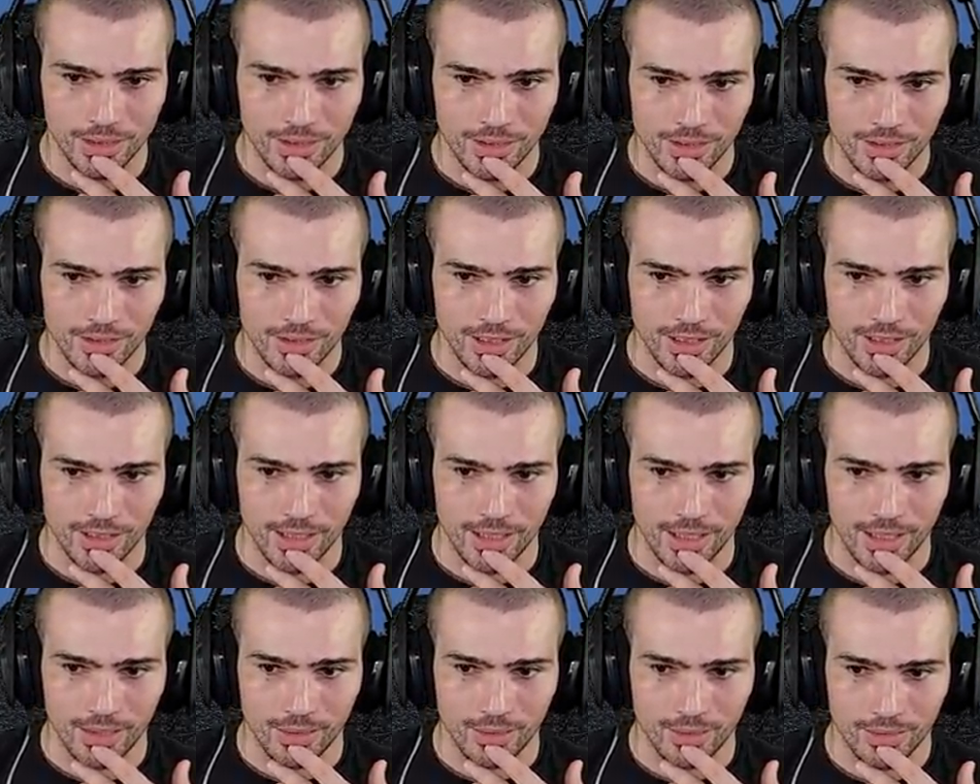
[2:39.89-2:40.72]
Stay
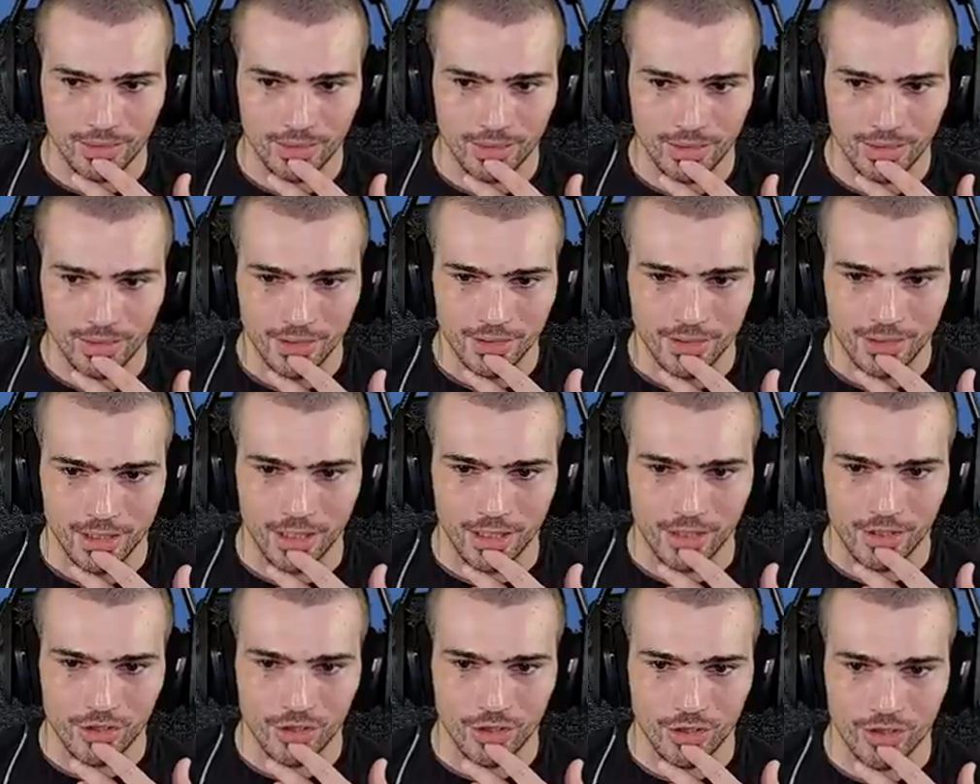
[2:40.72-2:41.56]
down.
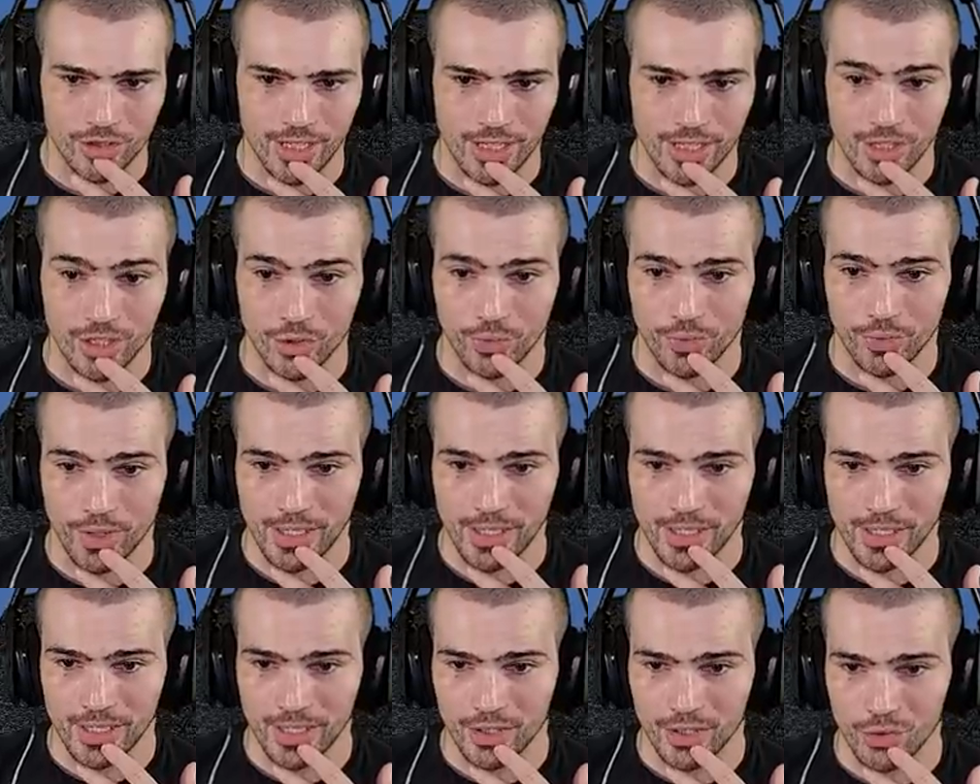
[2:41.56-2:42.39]
Uh, start taking your right
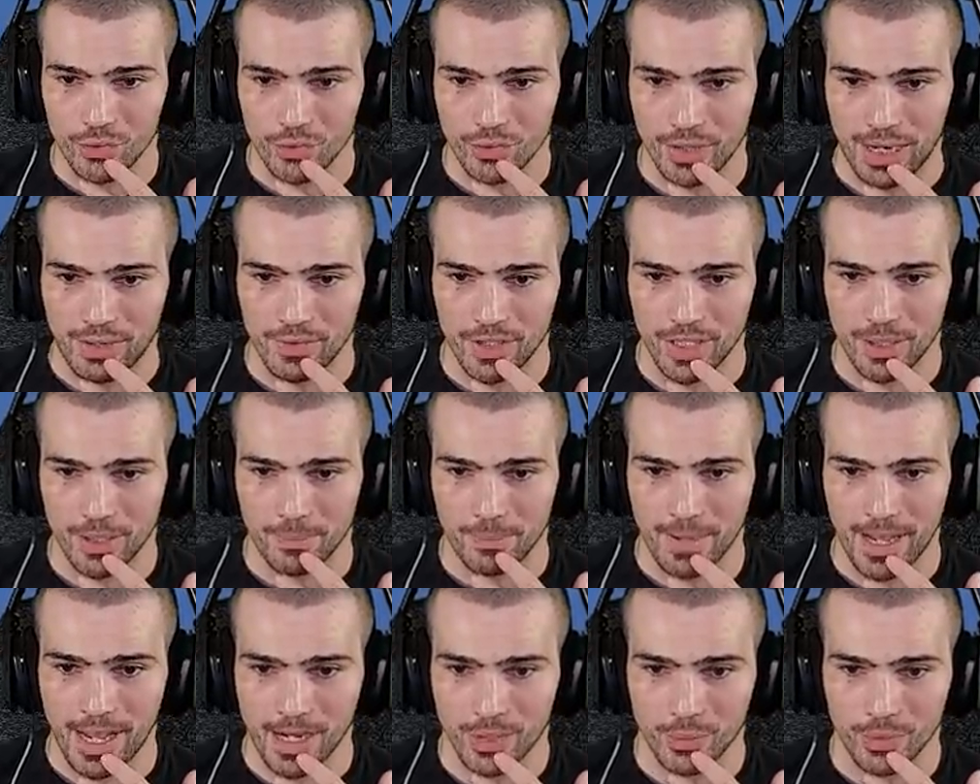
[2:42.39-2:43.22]
knee and driving it
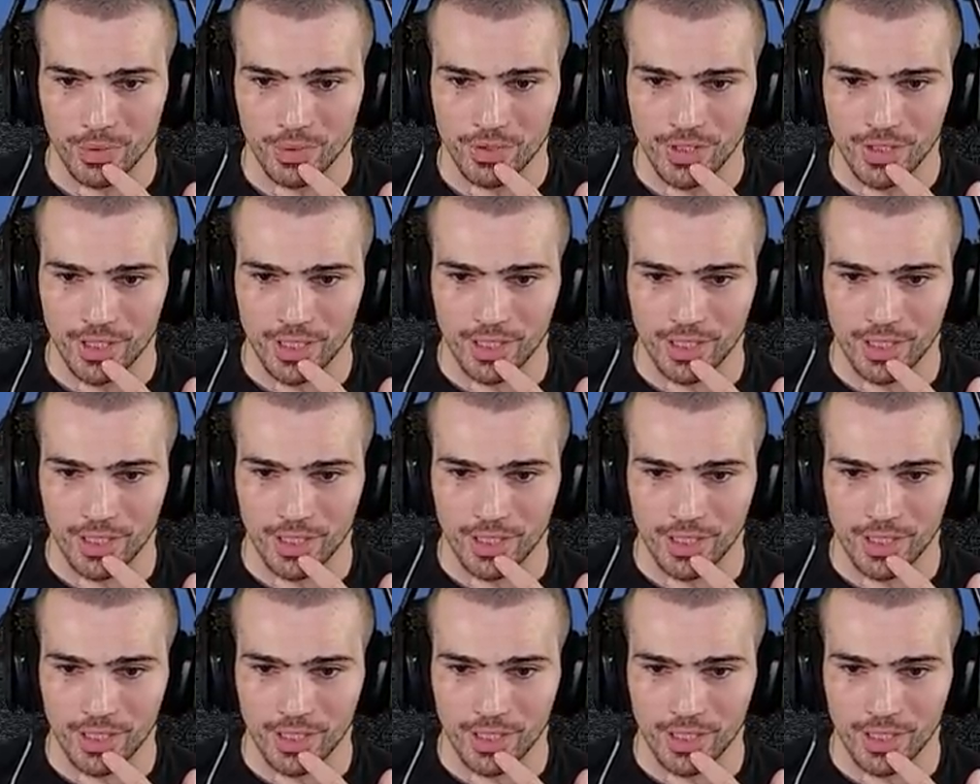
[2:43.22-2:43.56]
backwards